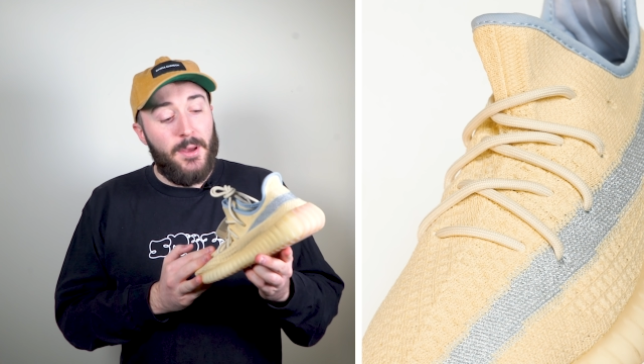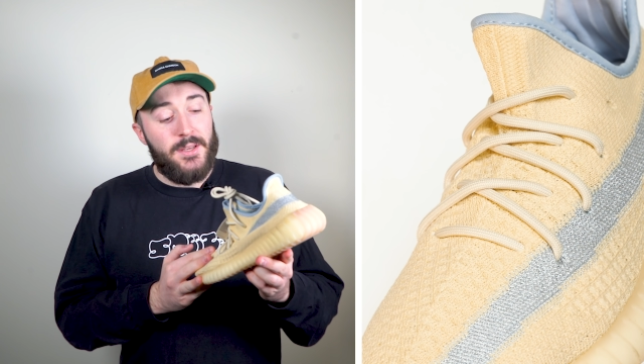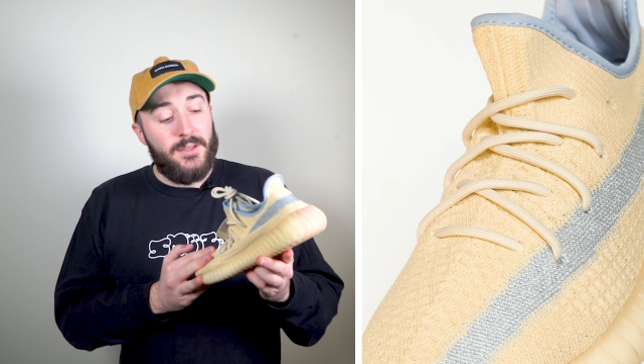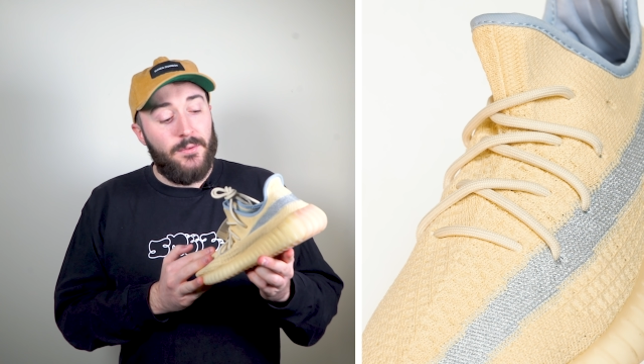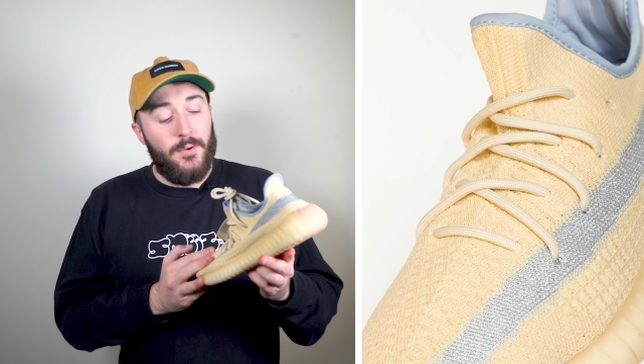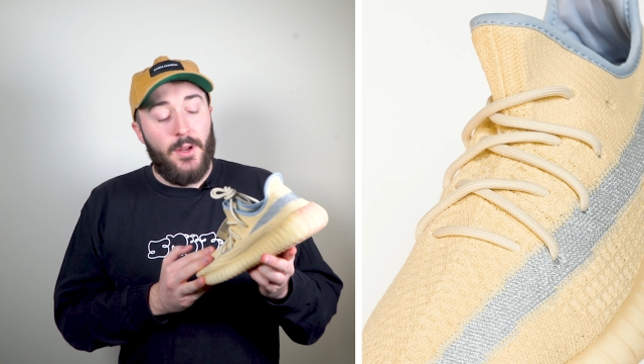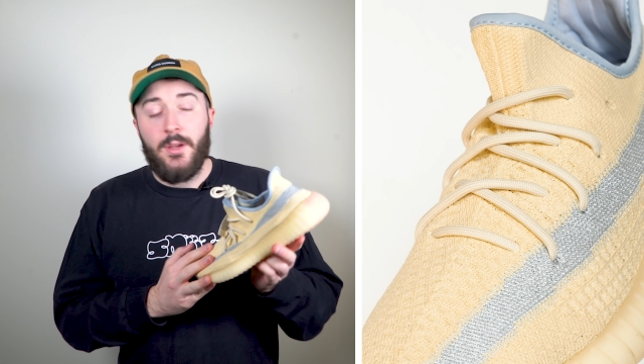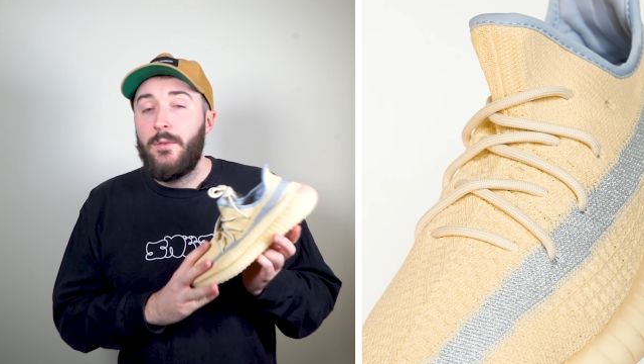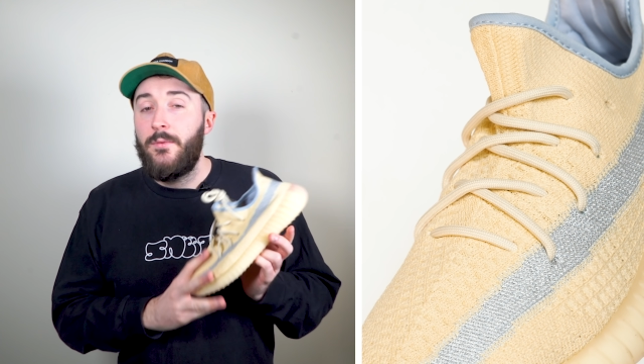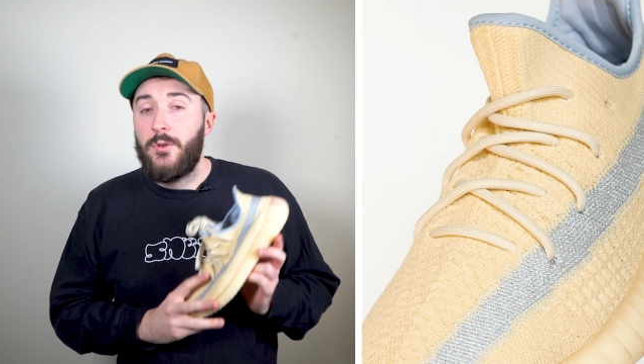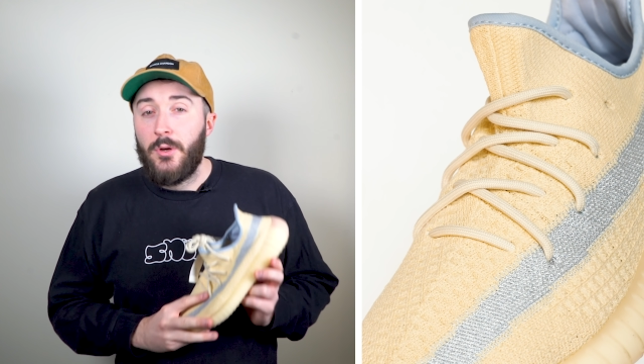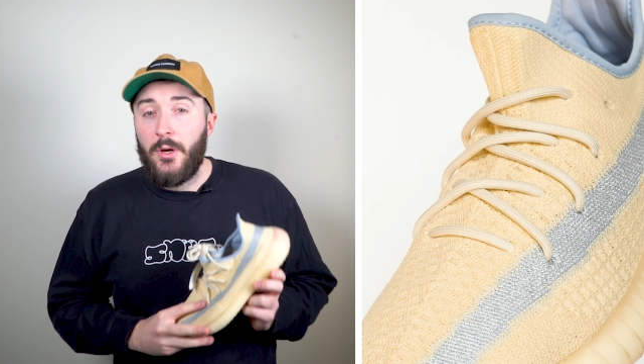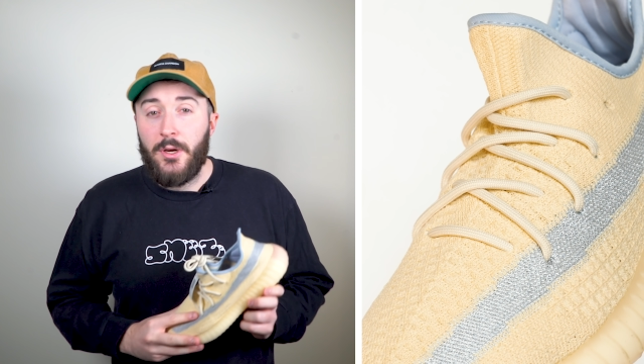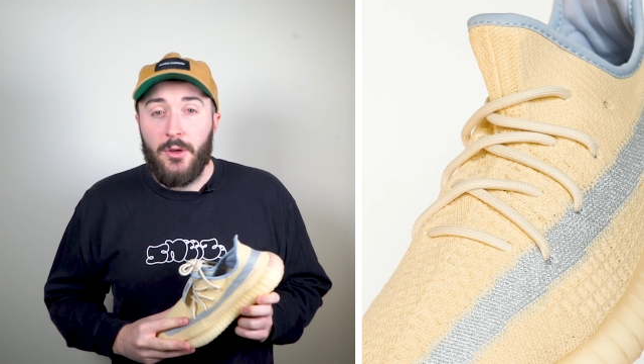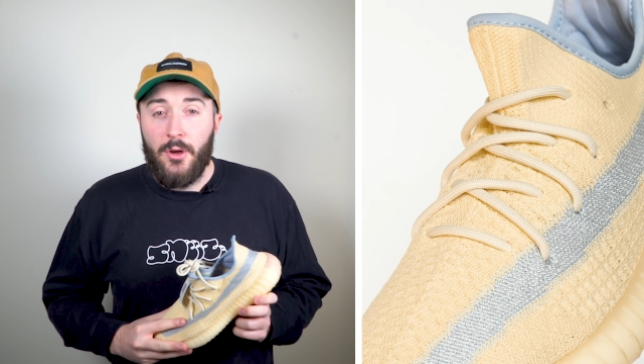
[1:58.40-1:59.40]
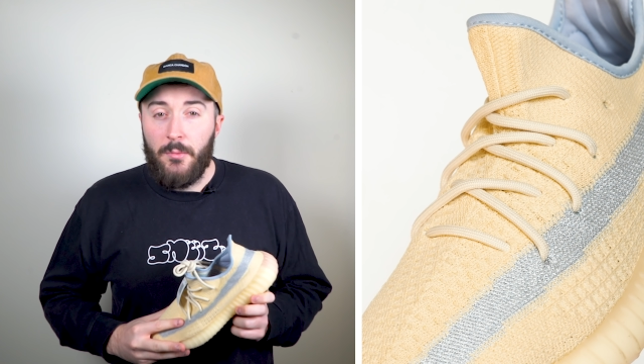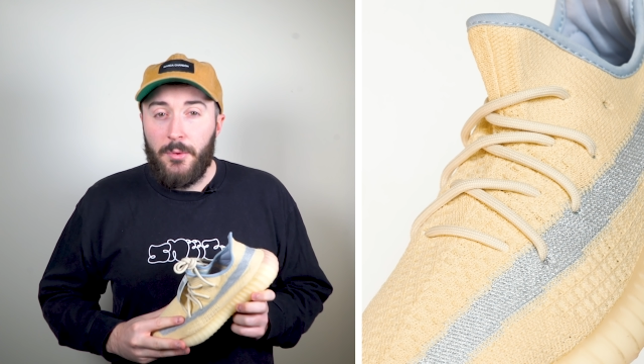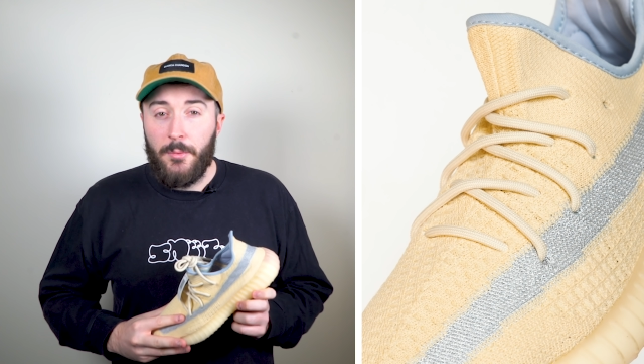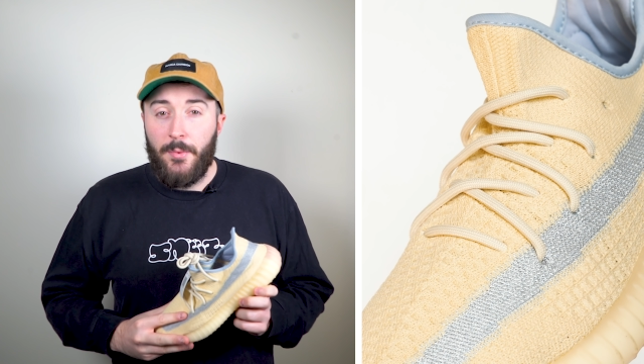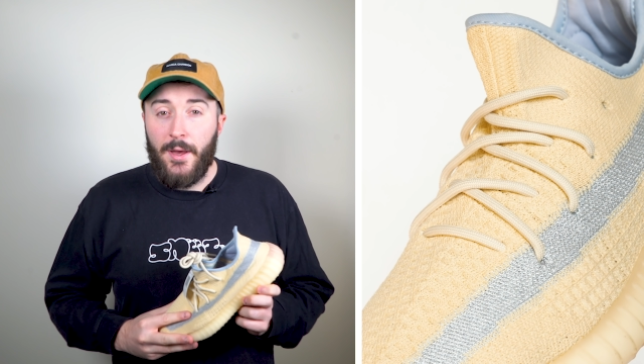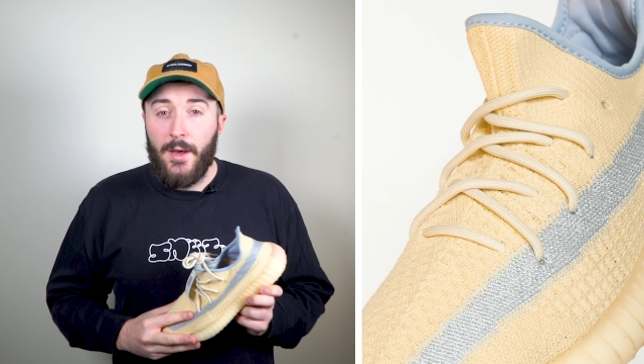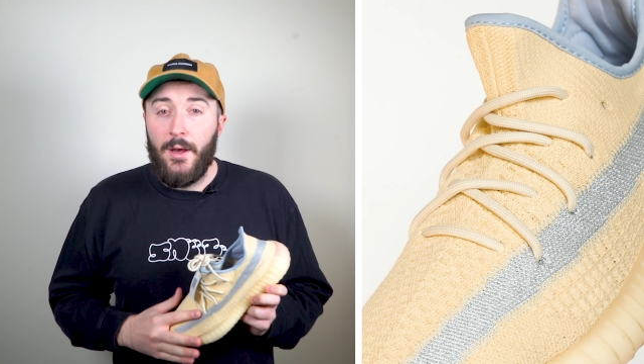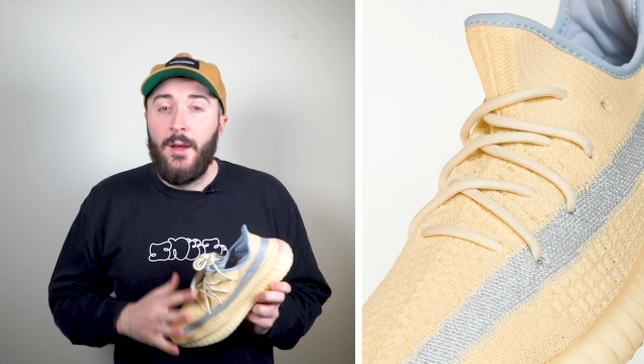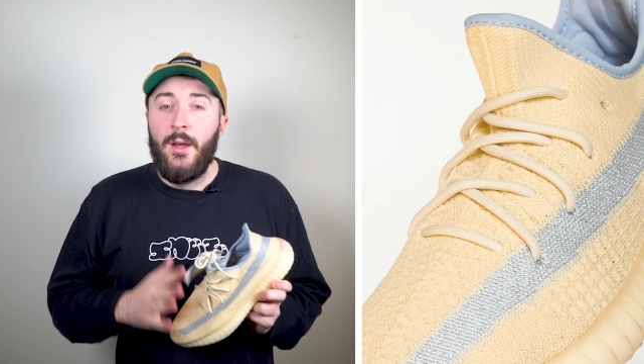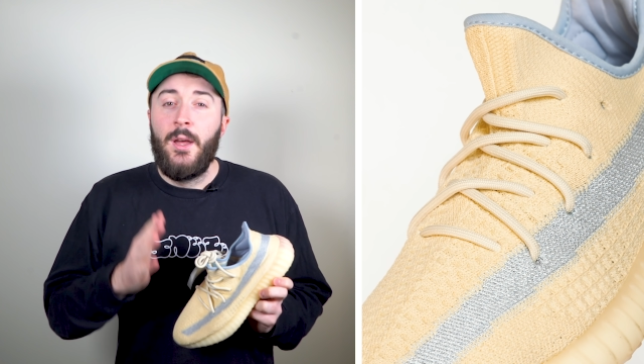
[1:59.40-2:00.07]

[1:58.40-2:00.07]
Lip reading: best of luck if you're trying to cop a pair.